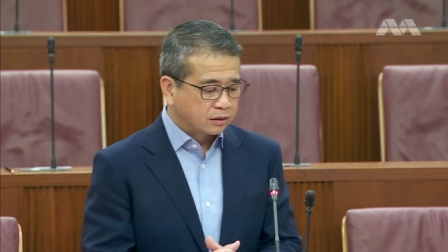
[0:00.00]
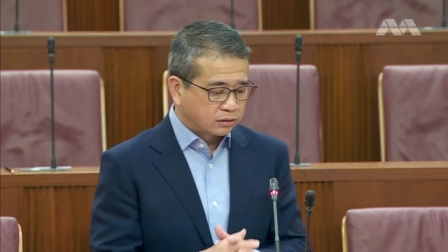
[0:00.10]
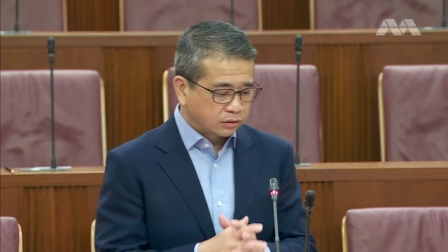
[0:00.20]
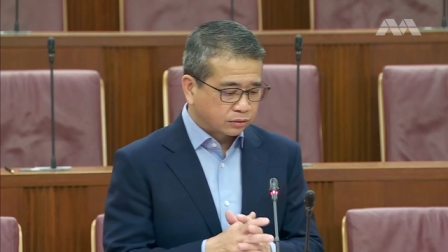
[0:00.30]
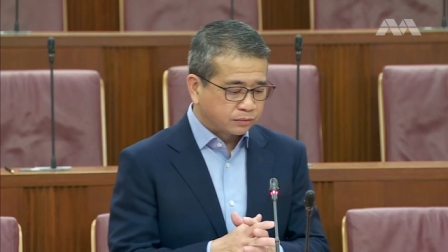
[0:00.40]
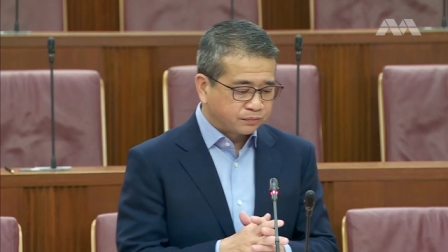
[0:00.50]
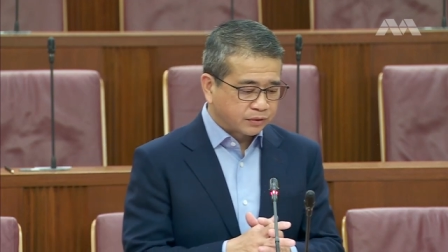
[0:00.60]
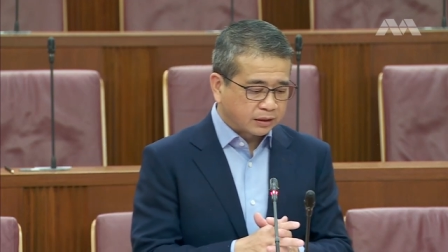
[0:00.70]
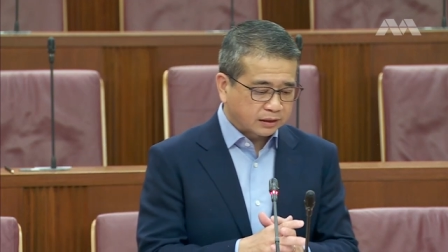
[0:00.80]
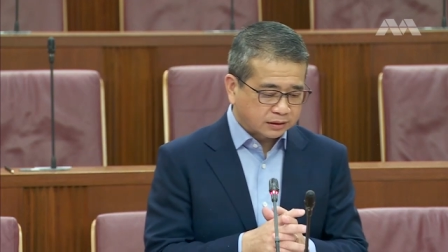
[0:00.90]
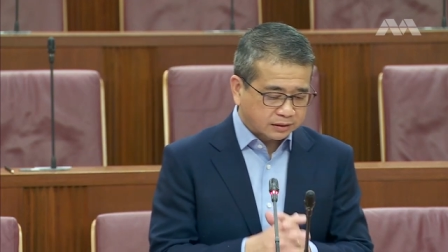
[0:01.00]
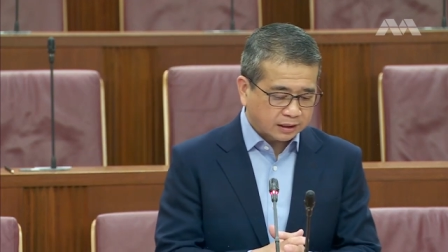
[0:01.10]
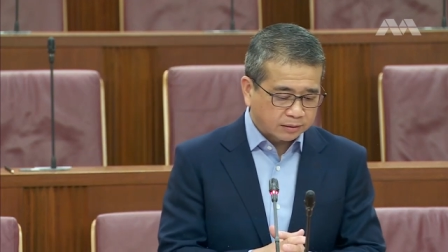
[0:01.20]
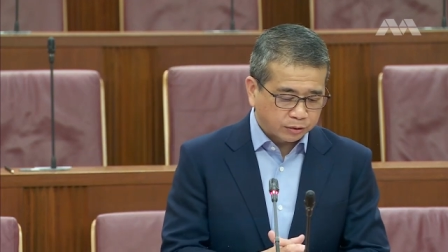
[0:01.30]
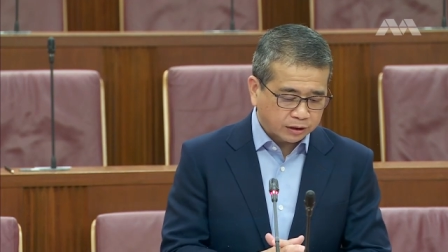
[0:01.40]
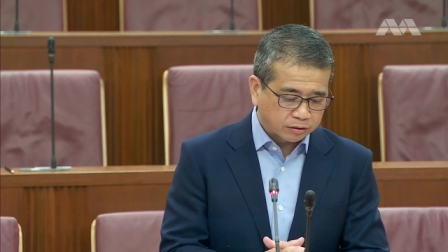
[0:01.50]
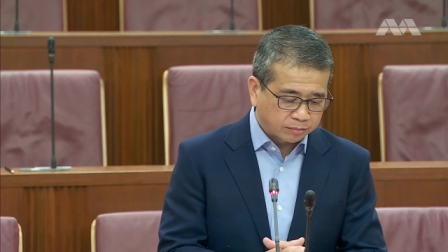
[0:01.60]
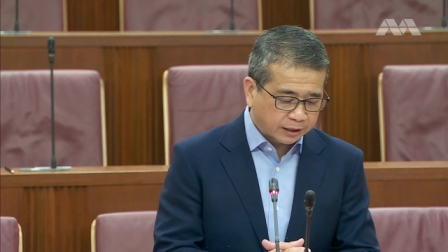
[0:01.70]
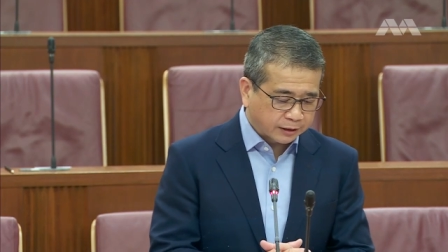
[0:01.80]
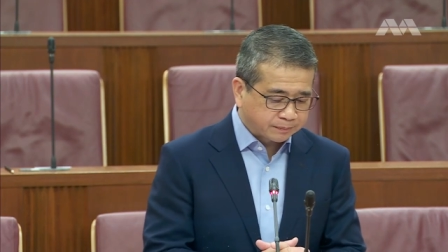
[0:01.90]
So that's the second point I
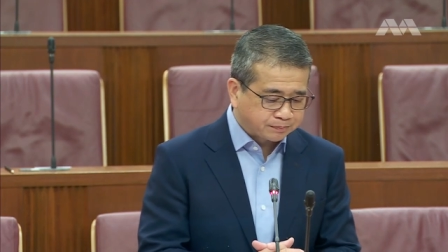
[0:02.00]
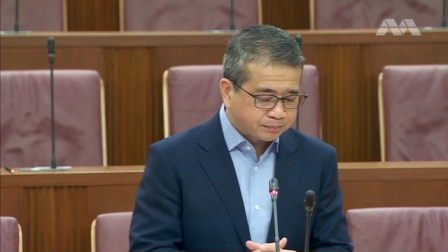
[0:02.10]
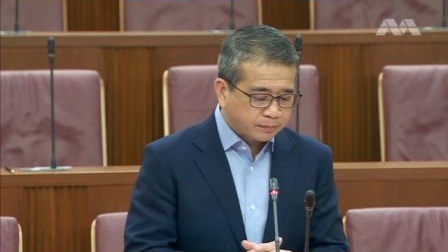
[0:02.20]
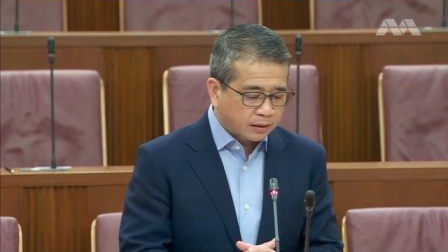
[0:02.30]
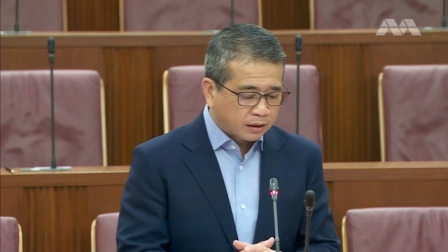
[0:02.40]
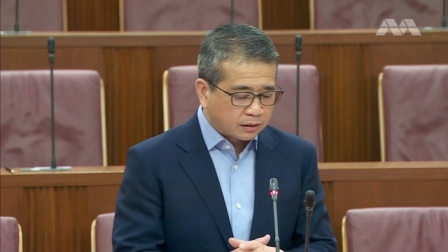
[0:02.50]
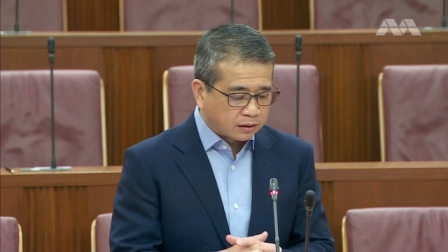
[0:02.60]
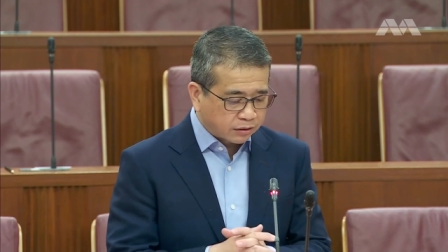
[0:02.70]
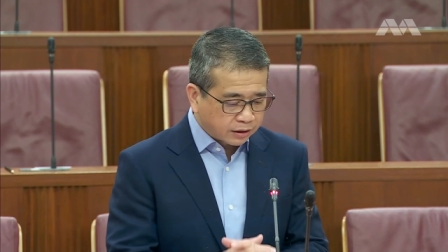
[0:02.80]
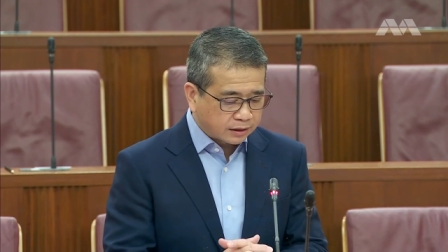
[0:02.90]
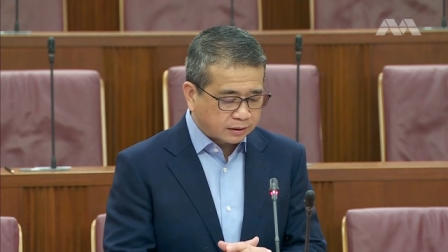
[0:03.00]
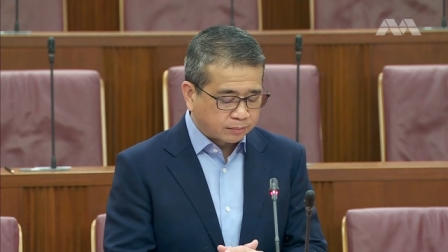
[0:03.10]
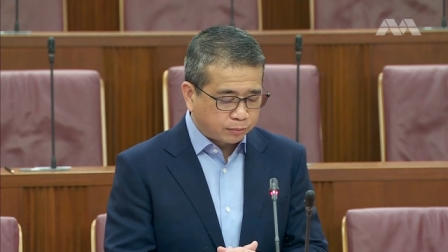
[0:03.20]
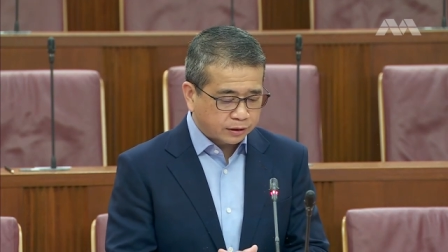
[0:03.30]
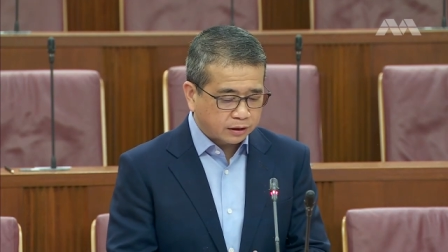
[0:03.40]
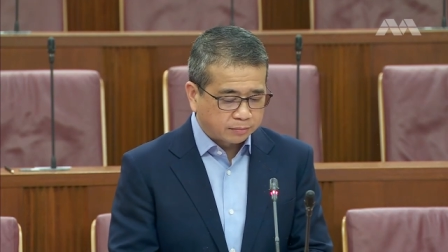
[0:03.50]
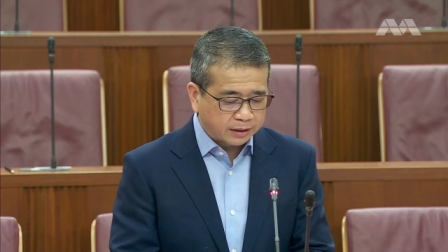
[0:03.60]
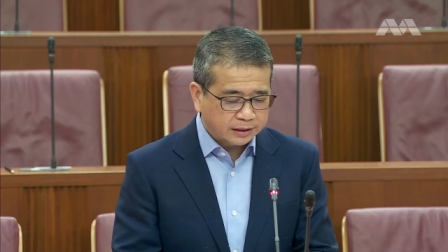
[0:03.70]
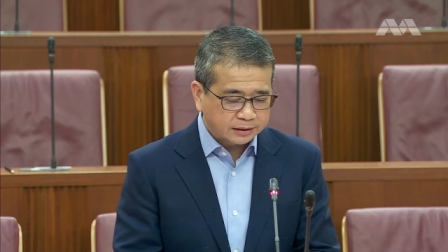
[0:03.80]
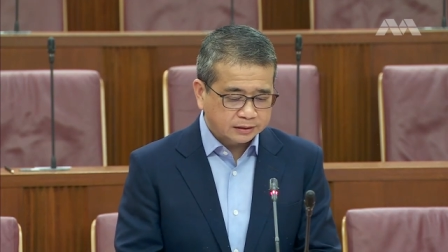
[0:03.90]
would make. The third point I'll make